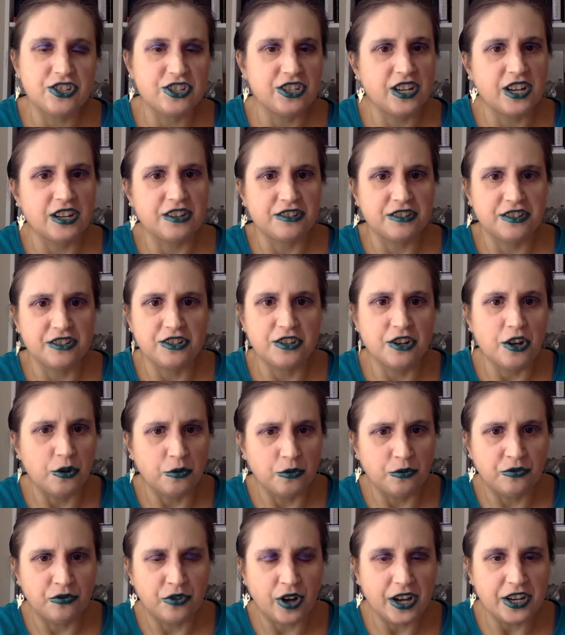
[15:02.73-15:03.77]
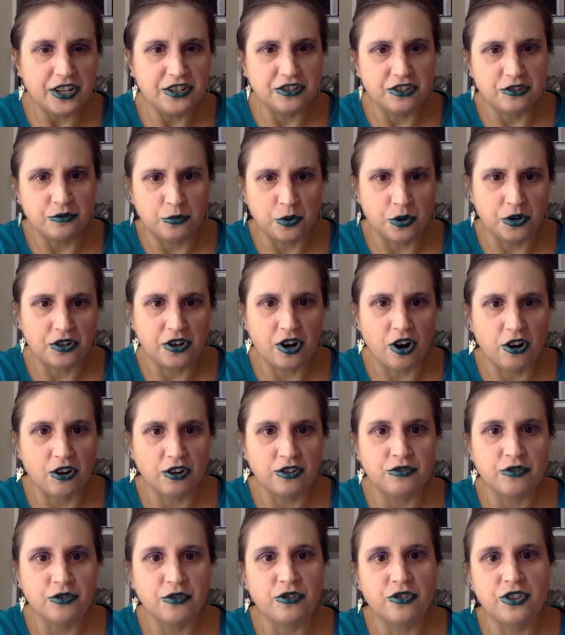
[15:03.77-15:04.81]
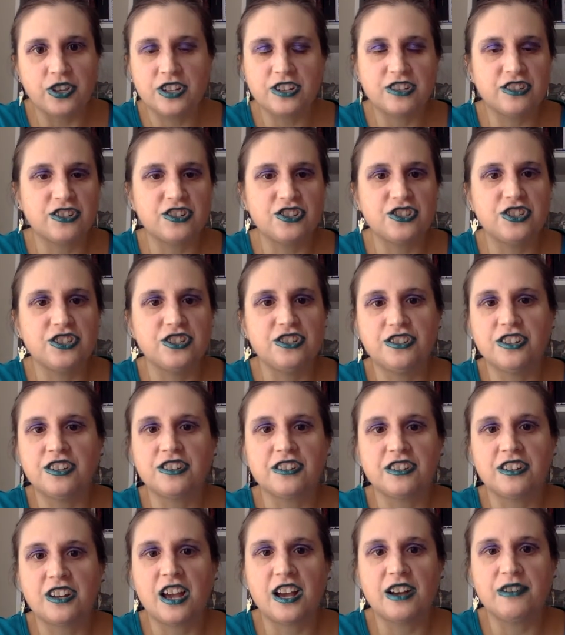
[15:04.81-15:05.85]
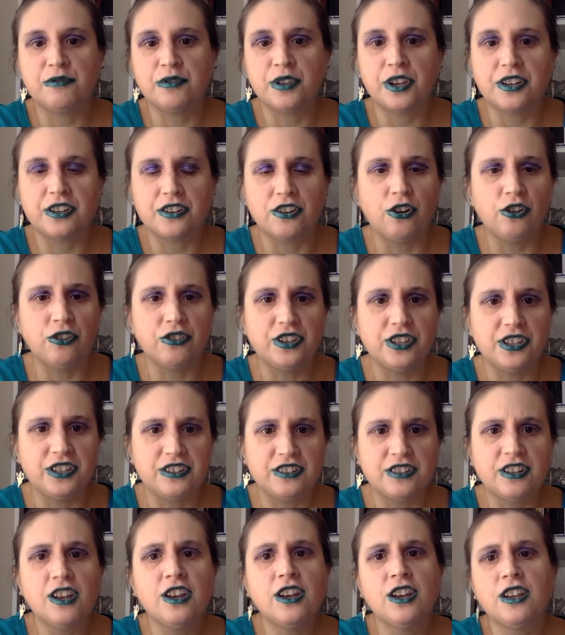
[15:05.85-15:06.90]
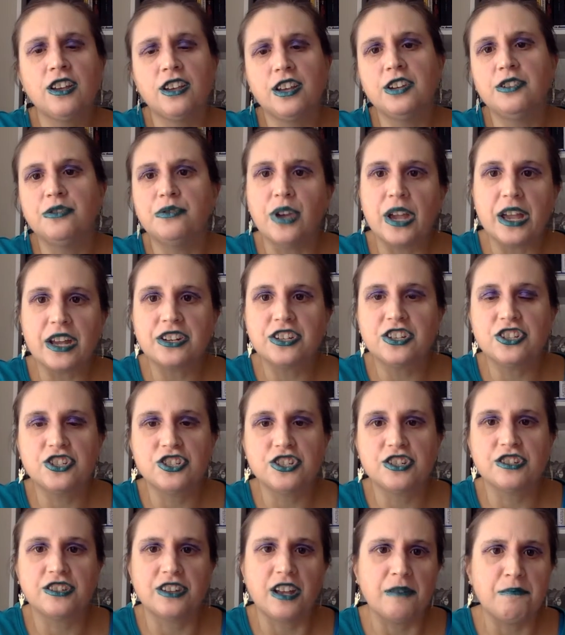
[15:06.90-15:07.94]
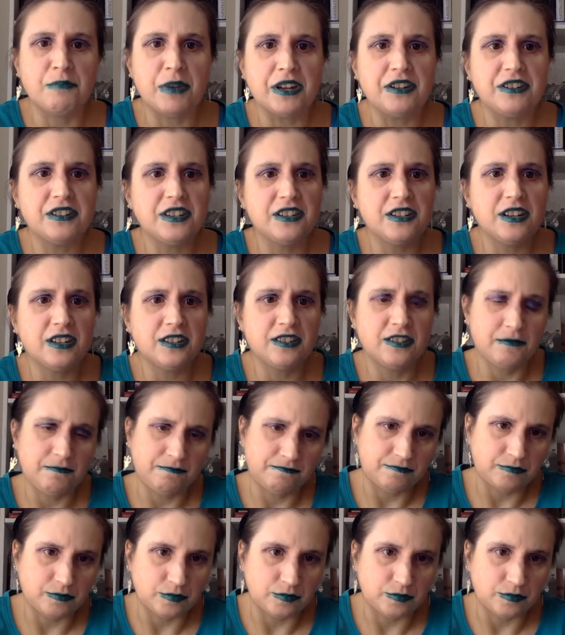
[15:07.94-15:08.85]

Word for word: She has to, you know, fight and work hard for things, and she doesn't have like all these advantages that Betsy does.